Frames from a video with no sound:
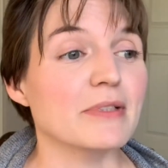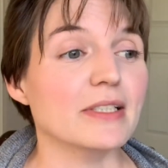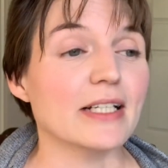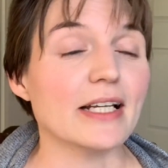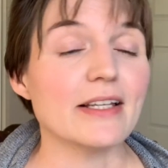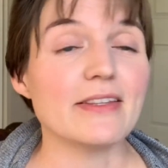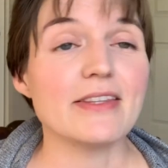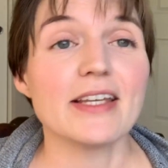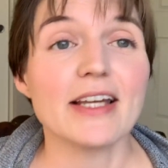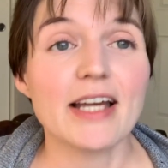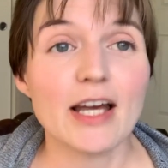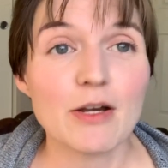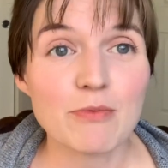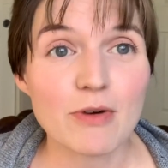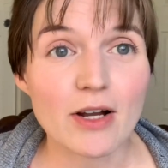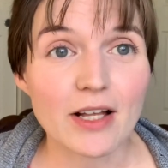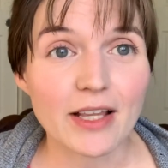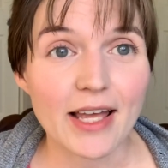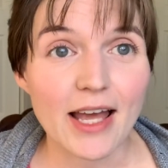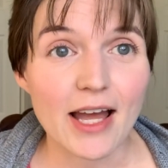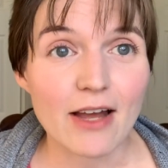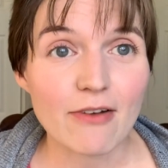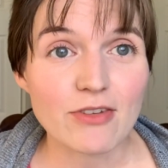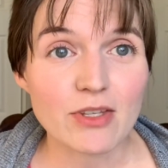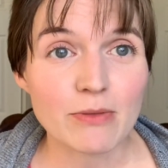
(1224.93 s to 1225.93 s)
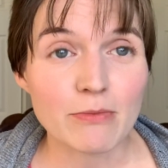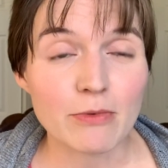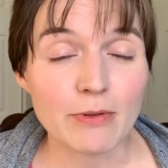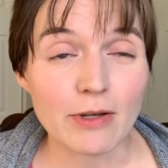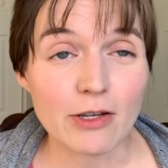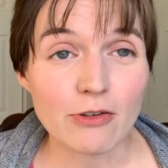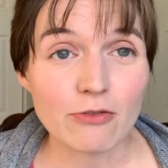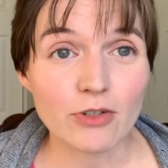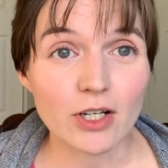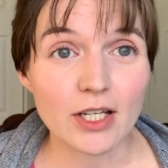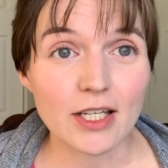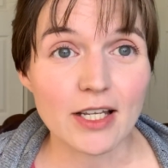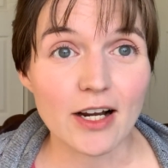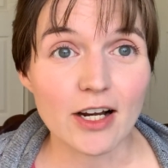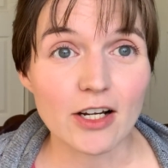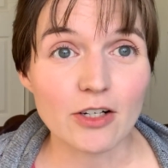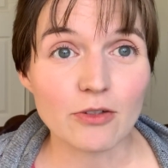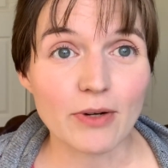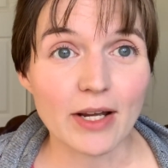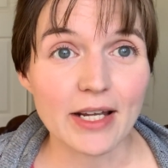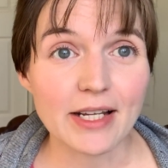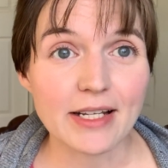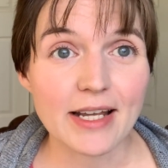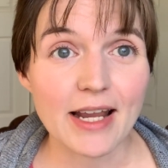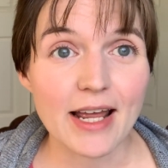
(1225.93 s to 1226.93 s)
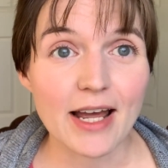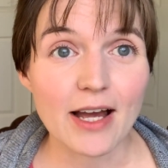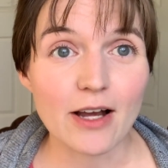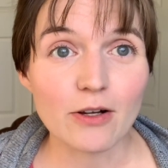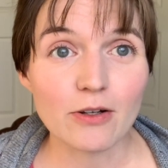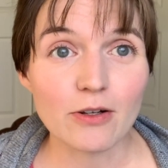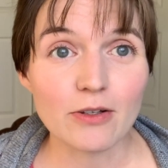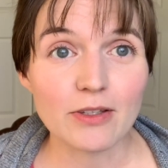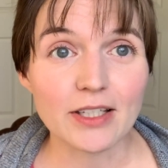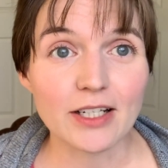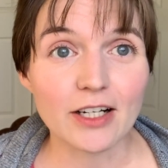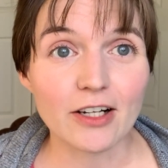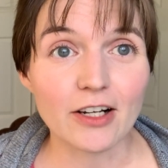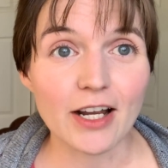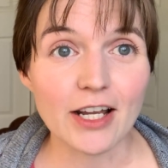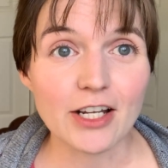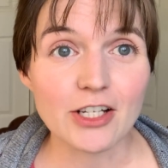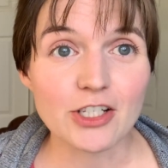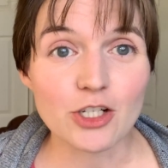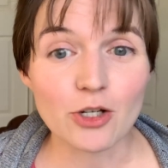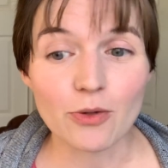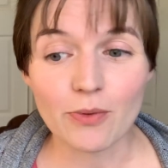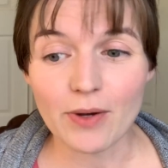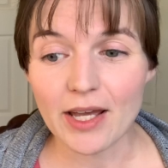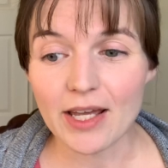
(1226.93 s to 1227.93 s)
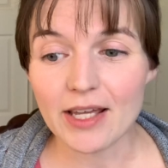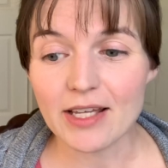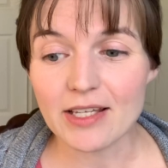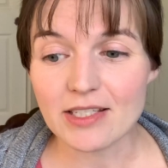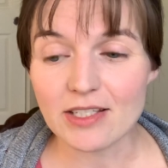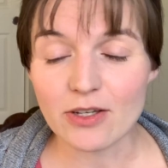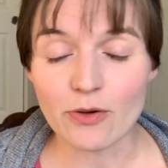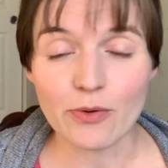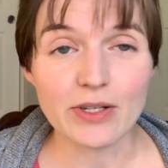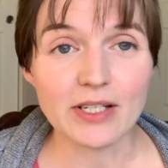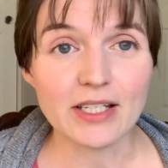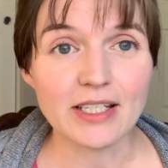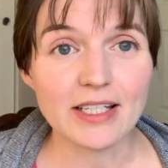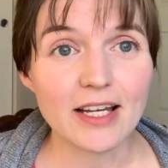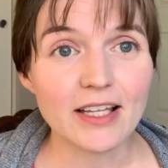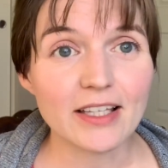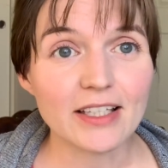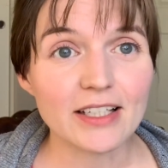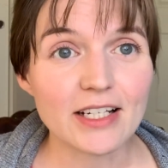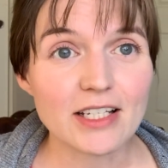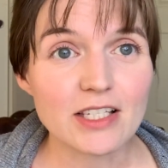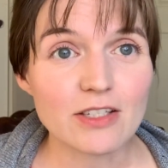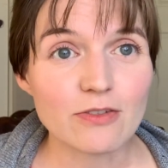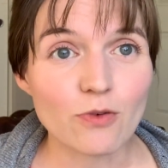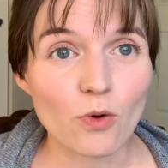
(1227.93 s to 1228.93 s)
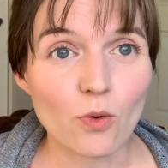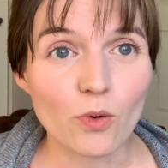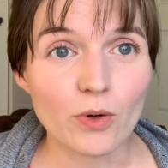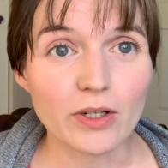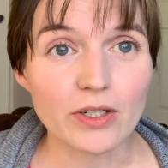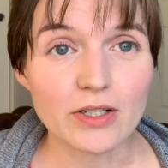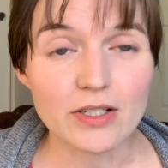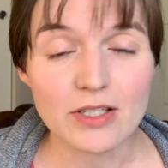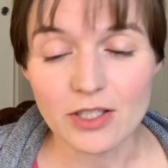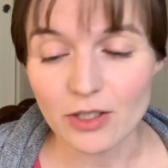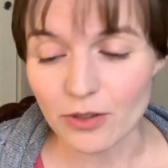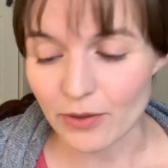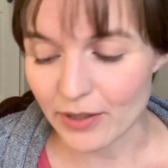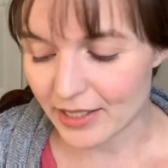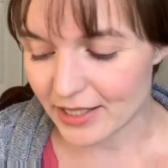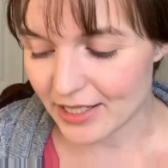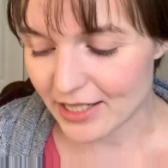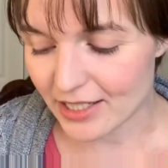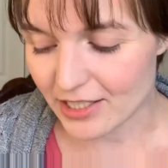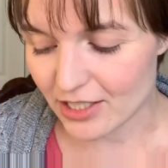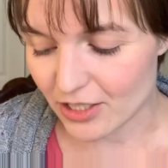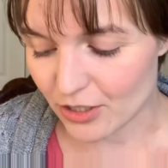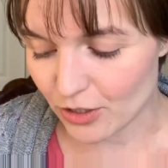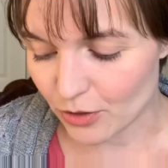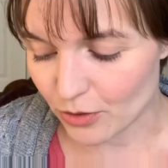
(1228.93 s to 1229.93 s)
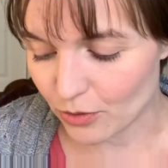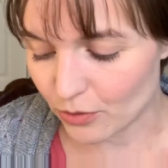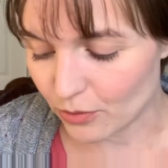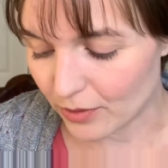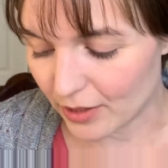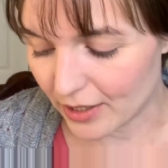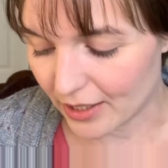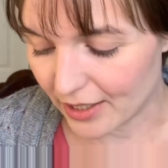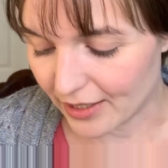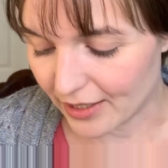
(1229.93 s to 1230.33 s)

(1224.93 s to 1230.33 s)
I think I probably have some in my front yard right now that our HOA is going to yell at us for, so I need to